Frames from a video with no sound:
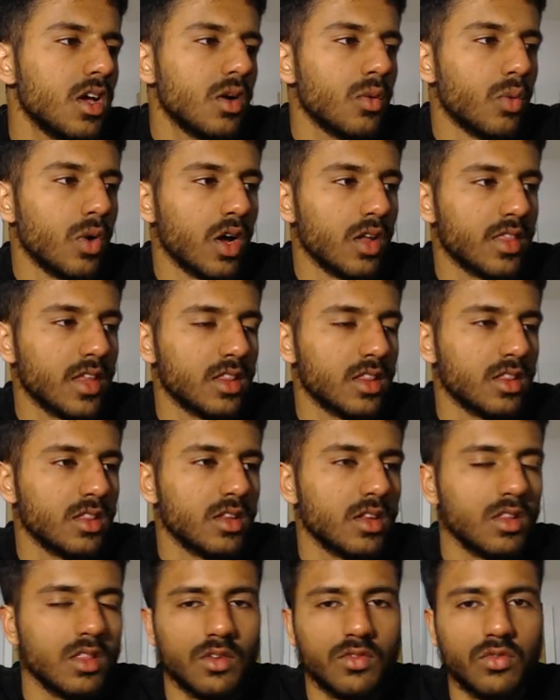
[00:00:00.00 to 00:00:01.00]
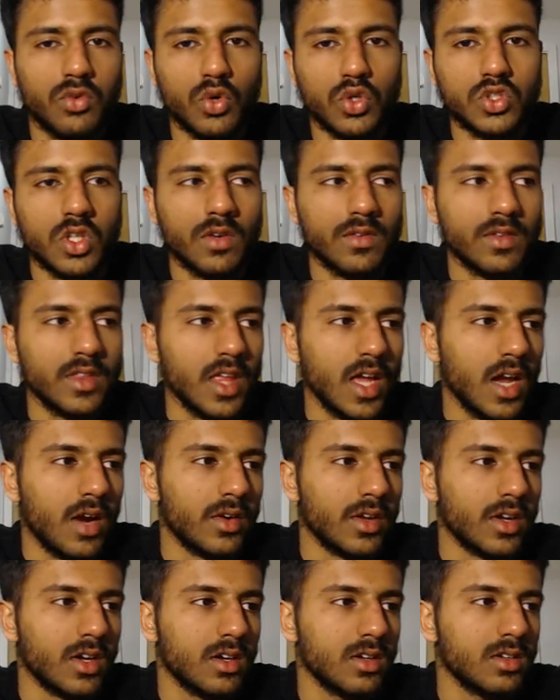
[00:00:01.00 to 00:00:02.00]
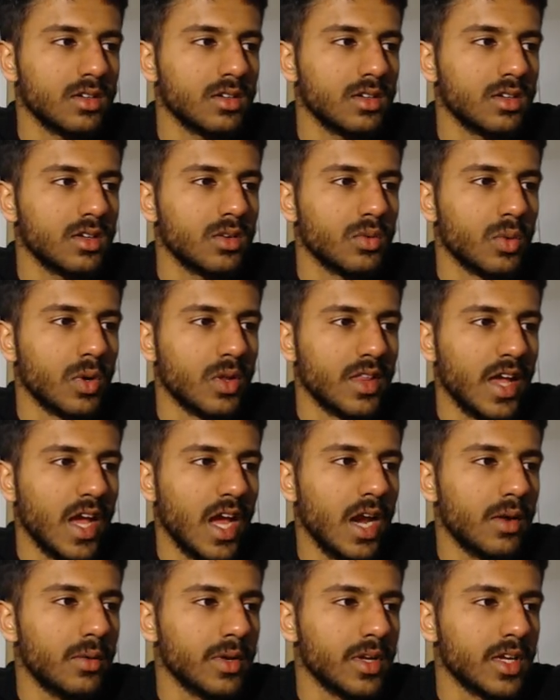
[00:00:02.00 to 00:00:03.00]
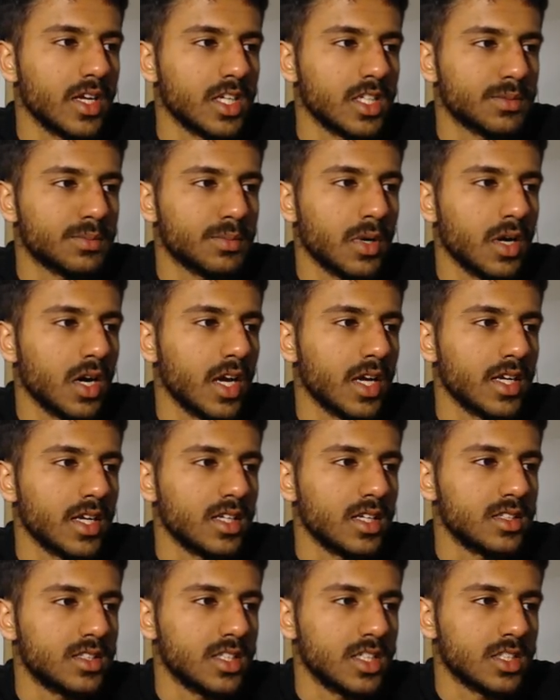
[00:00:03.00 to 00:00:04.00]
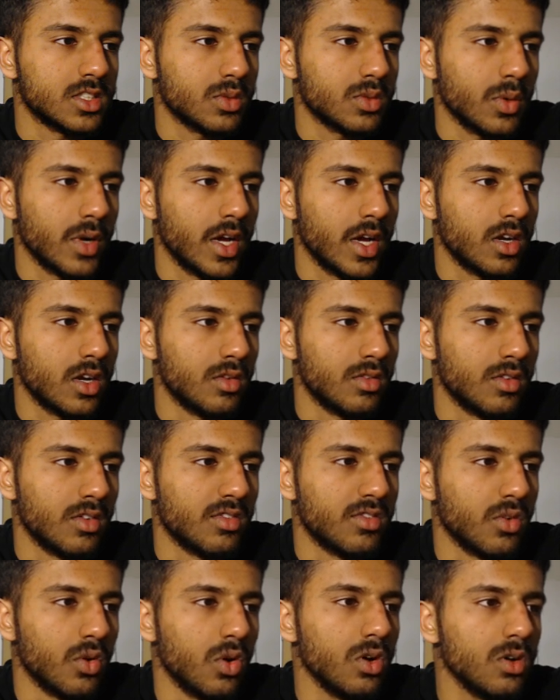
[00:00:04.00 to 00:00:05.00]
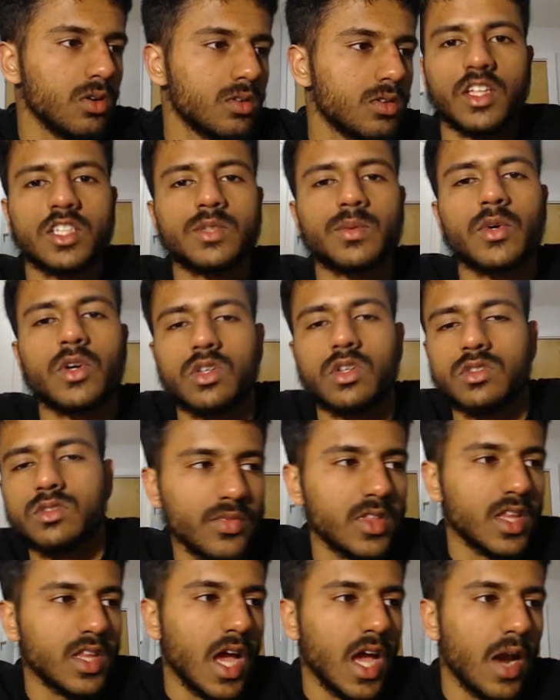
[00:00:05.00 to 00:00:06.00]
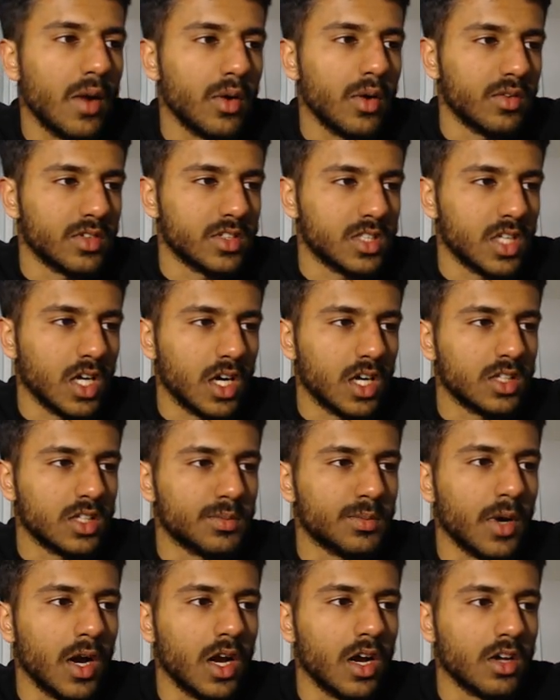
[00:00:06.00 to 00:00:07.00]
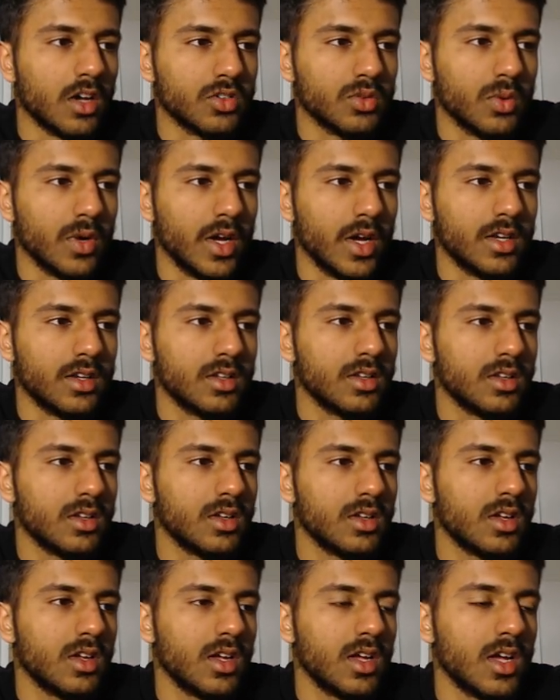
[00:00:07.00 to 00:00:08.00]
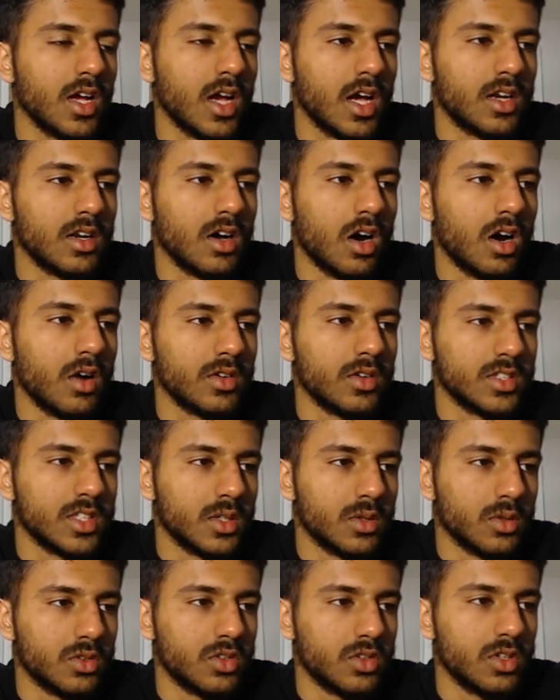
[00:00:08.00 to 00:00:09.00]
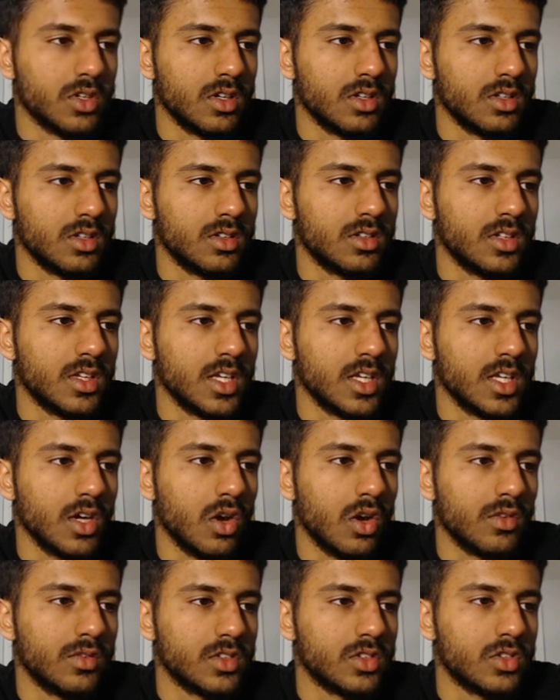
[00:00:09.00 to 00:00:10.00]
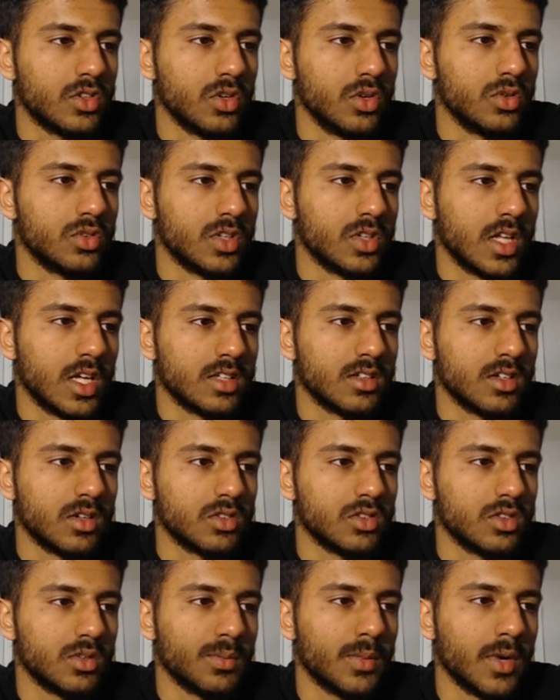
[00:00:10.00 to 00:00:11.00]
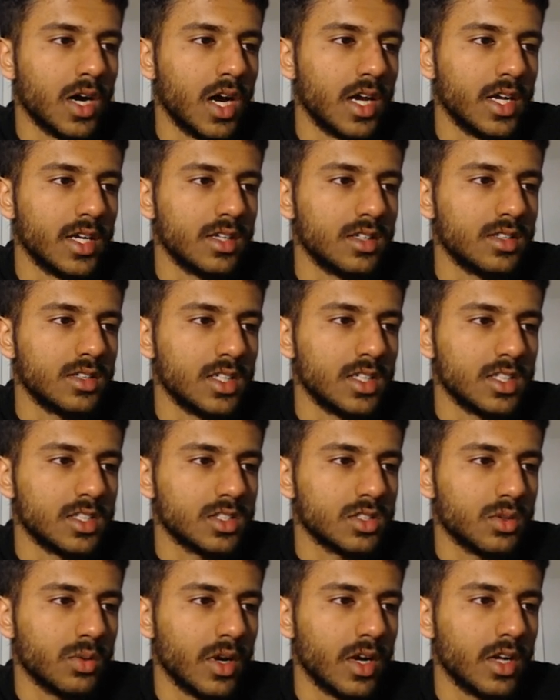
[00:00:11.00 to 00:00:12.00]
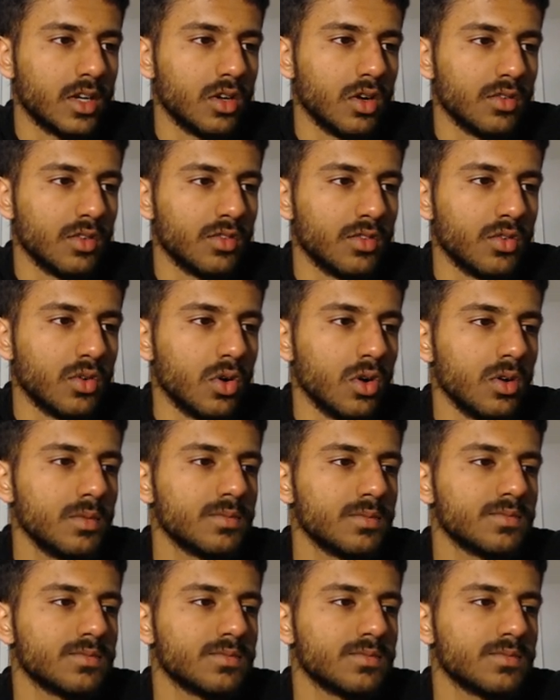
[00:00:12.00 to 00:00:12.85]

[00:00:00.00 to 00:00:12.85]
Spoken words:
Well, then the force over the area, well, the area is pi d squared over 4. This is because the area of a circle is pi r squared, and r is equal to d over 2, so that's equal to pi d squared over 4.